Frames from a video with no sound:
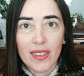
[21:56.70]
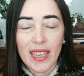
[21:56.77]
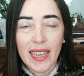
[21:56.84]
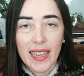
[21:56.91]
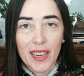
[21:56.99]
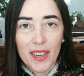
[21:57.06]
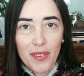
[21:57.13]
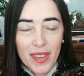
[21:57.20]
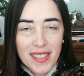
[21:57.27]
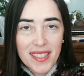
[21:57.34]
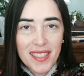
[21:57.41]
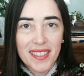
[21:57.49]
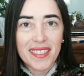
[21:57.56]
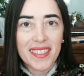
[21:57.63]
and
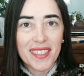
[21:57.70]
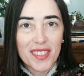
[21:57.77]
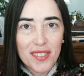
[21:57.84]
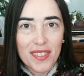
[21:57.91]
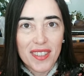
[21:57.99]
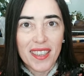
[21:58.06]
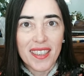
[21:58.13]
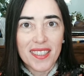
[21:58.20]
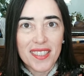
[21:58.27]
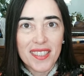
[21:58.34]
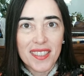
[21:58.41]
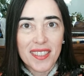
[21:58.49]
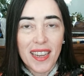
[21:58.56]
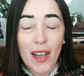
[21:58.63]
caressing each
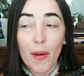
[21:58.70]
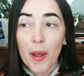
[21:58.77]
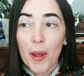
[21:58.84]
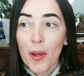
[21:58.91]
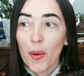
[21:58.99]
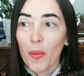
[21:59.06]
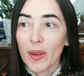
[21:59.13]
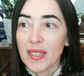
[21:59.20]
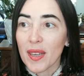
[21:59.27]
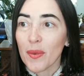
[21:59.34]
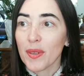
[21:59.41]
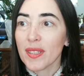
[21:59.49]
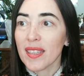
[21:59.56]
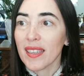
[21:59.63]
dish. Now, once I
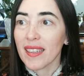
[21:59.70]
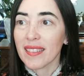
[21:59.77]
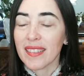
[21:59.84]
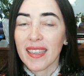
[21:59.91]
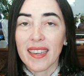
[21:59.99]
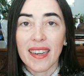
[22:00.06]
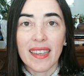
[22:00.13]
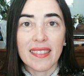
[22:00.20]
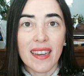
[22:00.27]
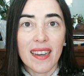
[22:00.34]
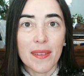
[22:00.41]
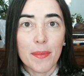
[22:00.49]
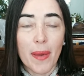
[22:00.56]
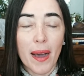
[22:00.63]
was at a Thich Nhat
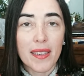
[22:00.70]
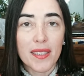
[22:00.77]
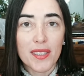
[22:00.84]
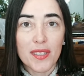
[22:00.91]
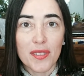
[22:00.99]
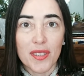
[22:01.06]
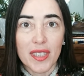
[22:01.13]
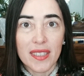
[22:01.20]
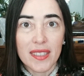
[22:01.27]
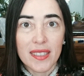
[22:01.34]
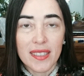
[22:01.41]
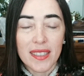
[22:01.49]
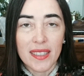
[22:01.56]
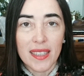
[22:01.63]
Hanh monastery
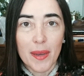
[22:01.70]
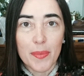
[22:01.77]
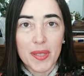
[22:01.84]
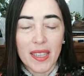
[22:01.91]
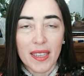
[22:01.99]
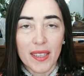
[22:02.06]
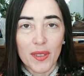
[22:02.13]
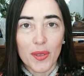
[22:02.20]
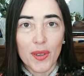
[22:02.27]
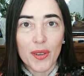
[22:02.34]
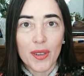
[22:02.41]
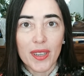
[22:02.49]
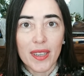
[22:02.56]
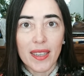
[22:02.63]
in upstate New
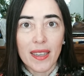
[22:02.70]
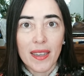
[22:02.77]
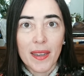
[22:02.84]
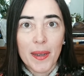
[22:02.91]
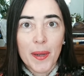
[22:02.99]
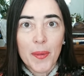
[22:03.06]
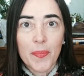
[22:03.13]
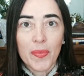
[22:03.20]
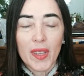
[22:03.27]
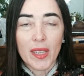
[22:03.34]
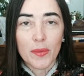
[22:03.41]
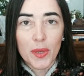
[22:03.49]
York, and